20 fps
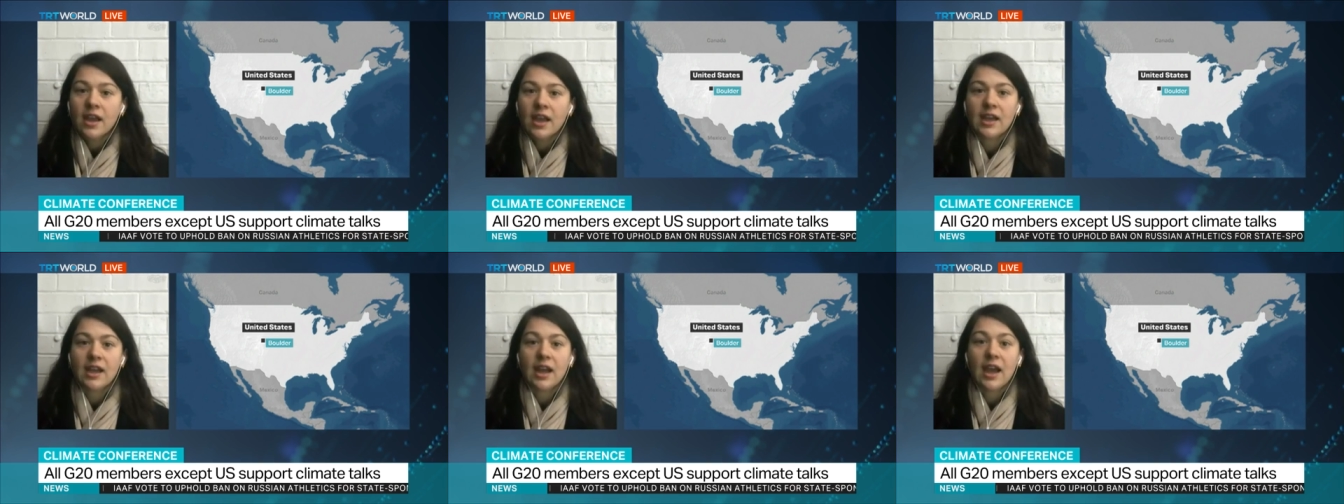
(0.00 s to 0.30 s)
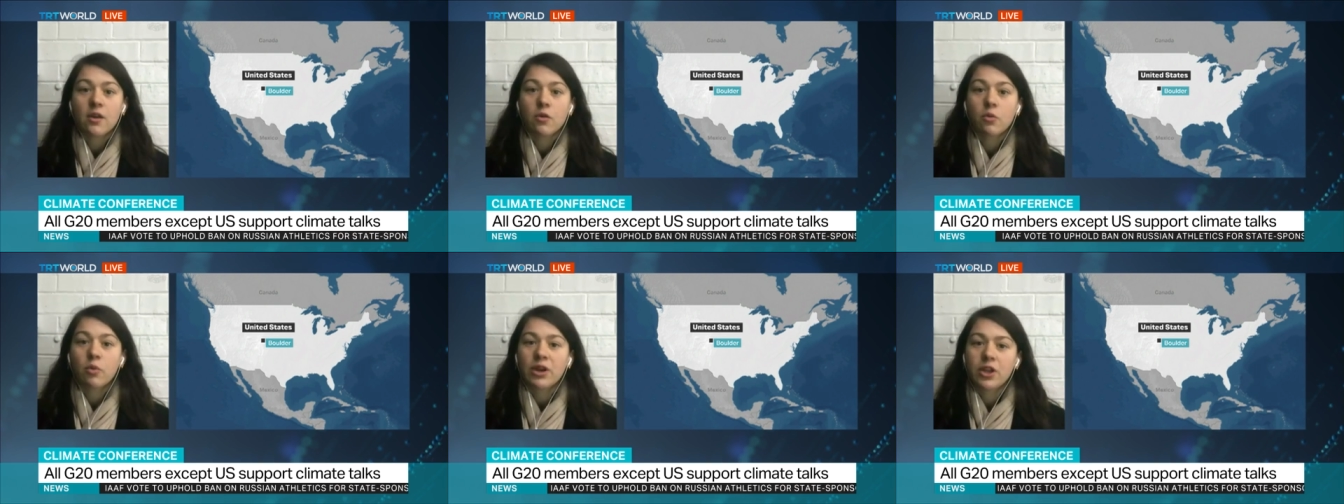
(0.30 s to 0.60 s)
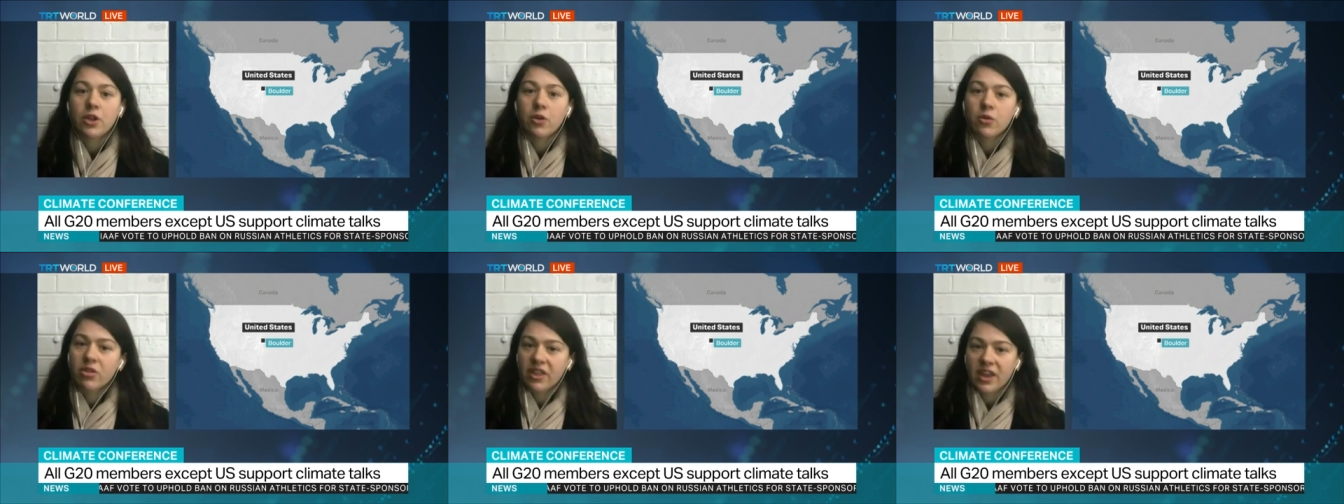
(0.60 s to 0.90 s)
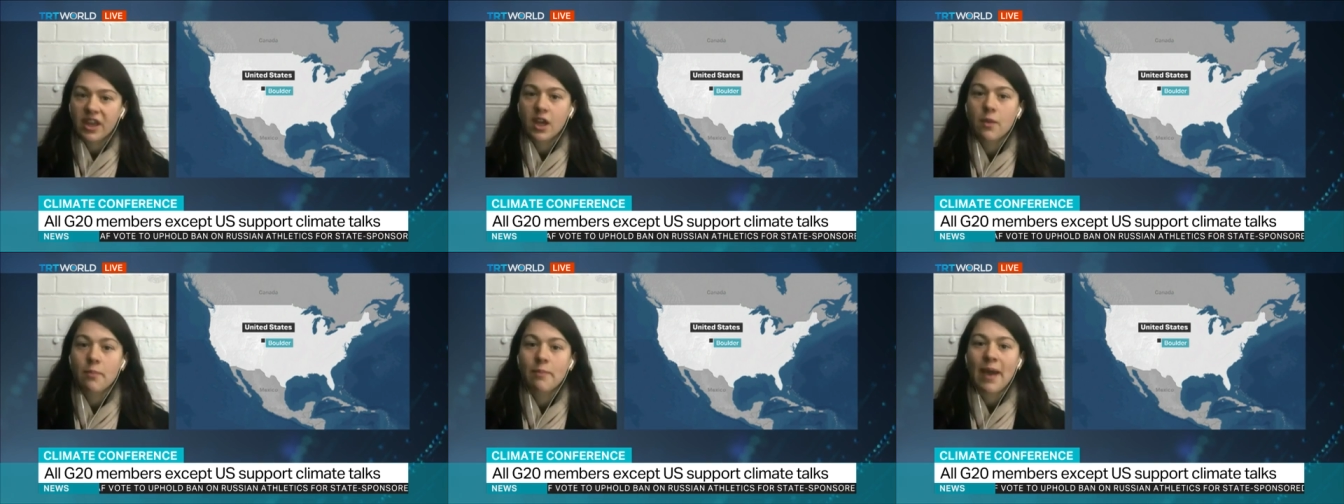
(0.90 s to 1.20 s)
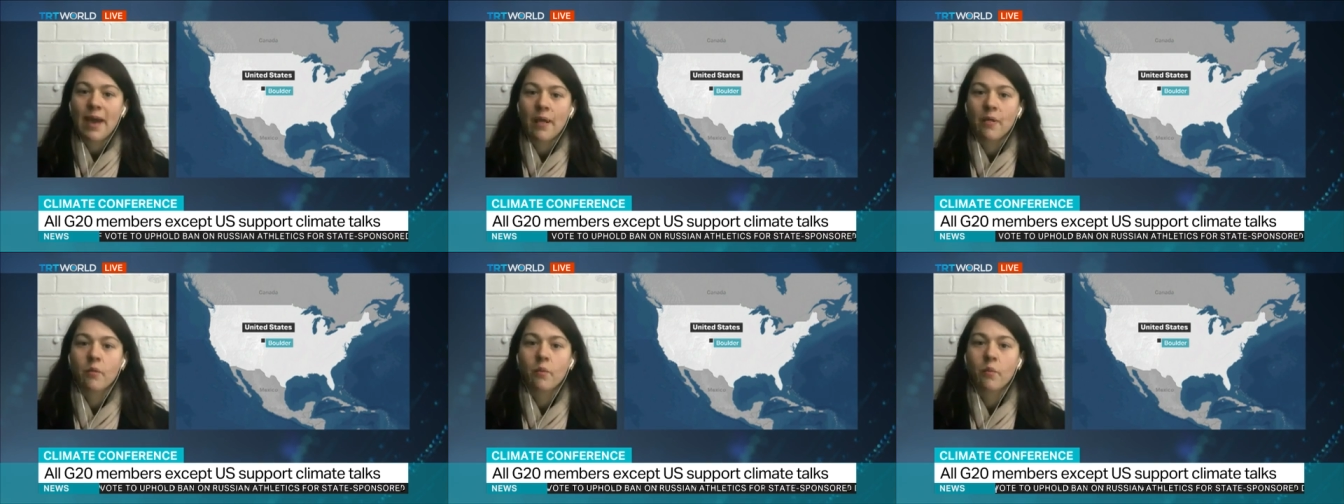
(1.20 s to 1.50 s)
at it. And when you
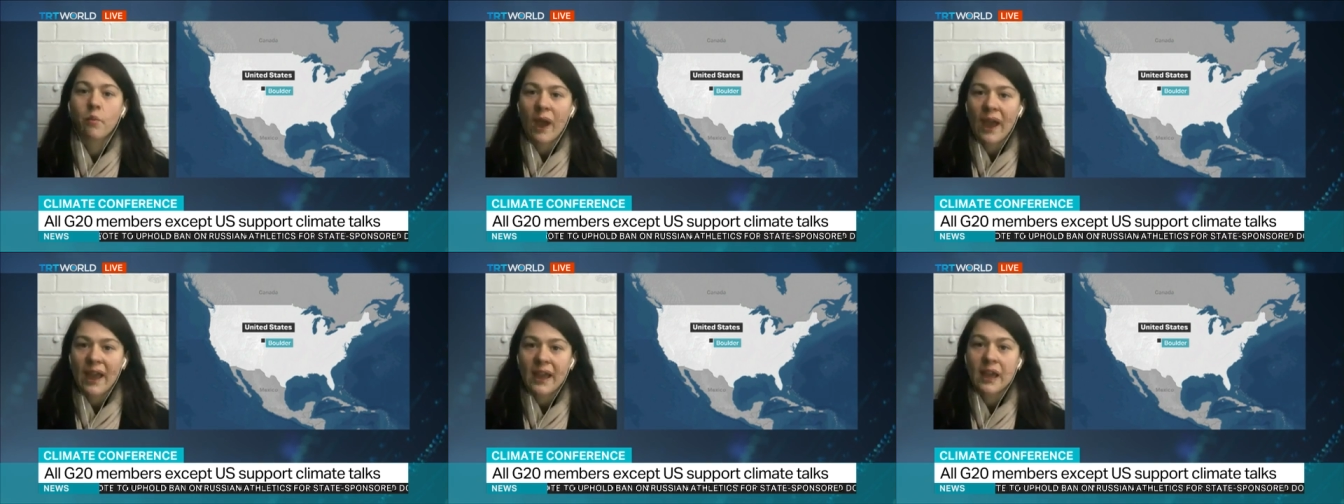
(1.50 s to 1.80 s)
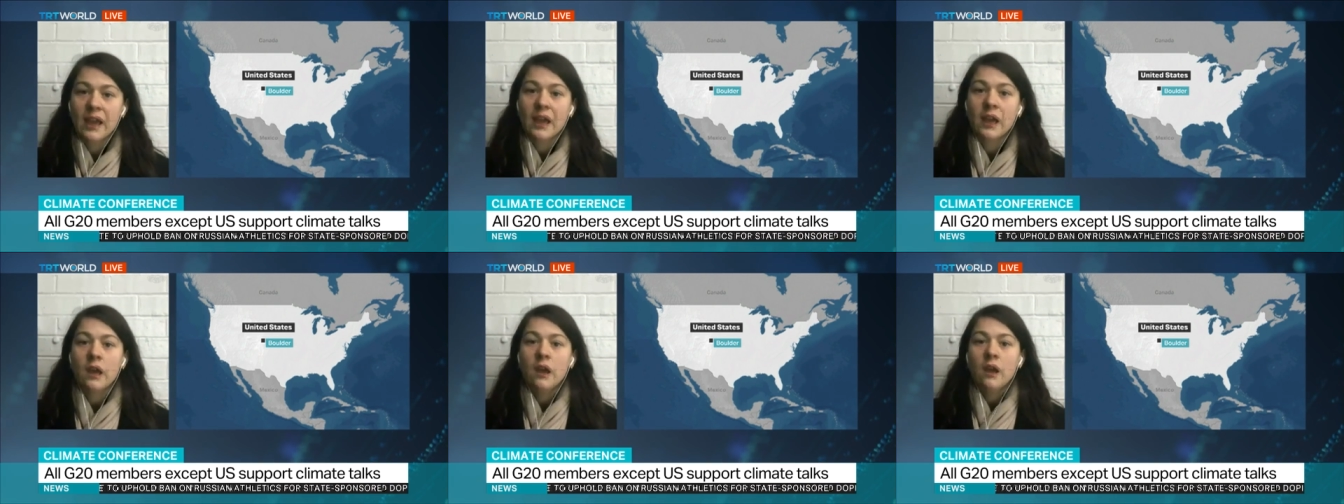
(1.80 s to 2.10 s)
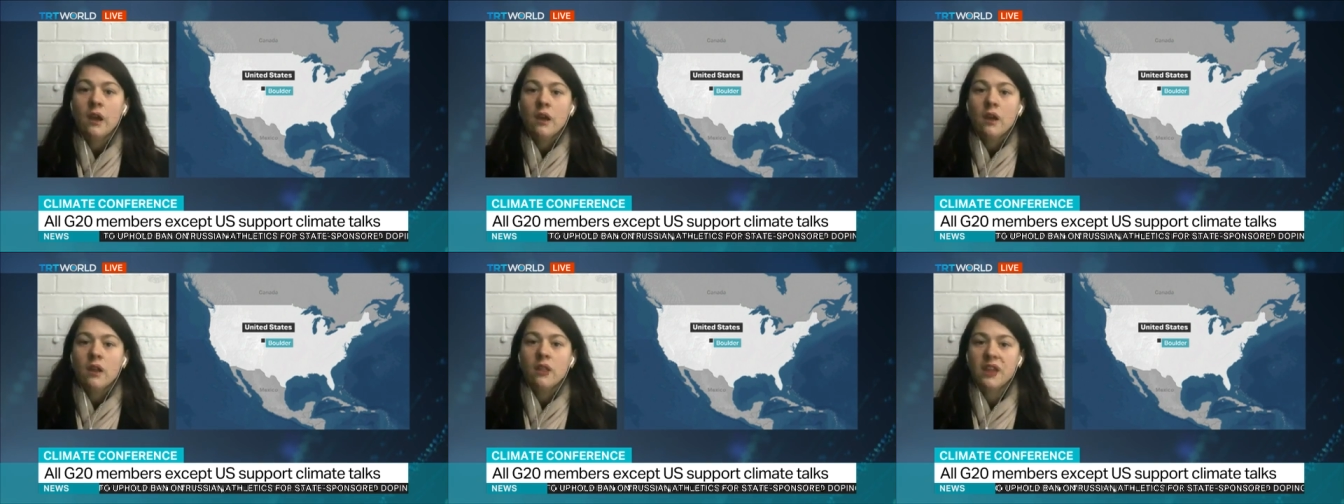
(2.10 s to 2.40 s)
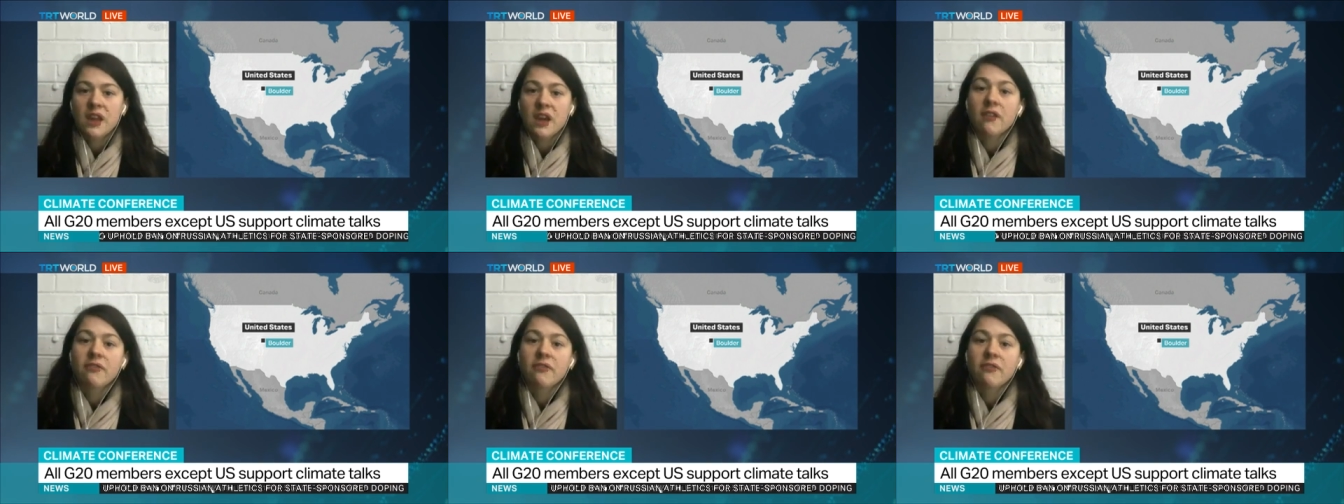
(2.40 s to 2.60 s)
think about weighing